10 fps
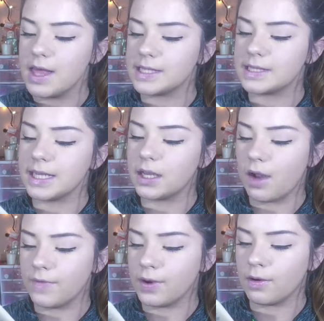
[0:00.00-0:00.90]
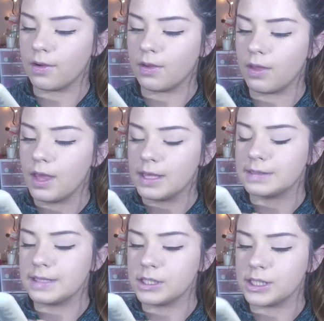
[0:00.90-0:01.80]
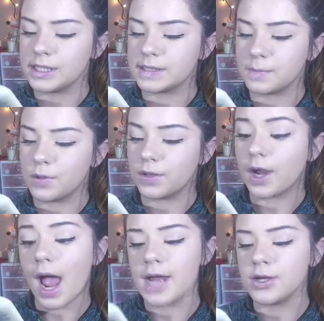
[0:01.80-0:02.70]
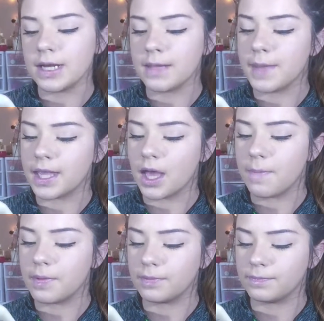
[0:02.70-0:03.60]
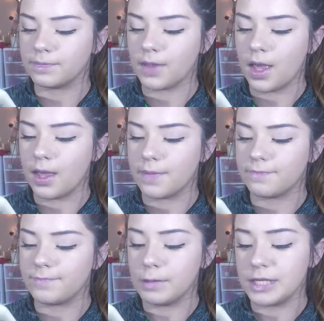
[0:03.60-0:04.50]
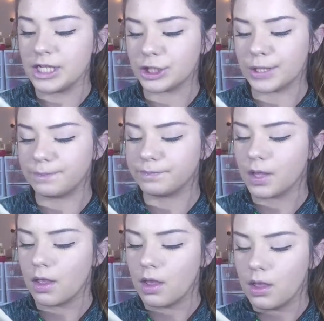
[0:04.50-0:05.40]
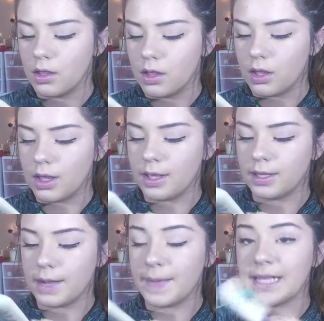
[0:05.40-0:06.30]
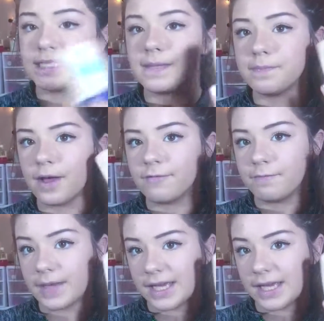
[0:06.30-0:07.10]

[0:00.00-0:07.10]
This is a CoverGirl CG Smoother Hydrating Makeup Foundation. And mine's in Buff